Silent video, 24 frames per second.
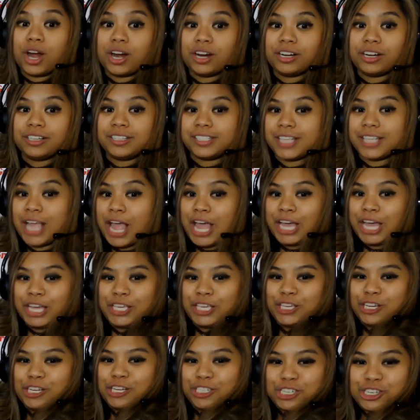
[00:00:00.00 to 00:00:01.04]
you're just
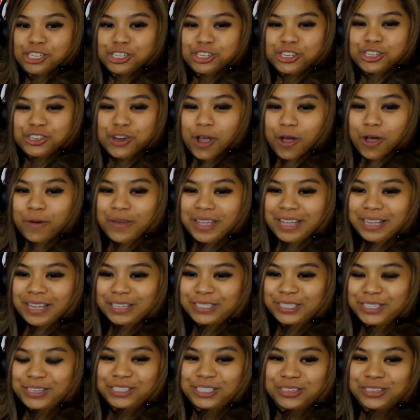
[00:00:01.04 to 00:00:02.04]
showing it to your student.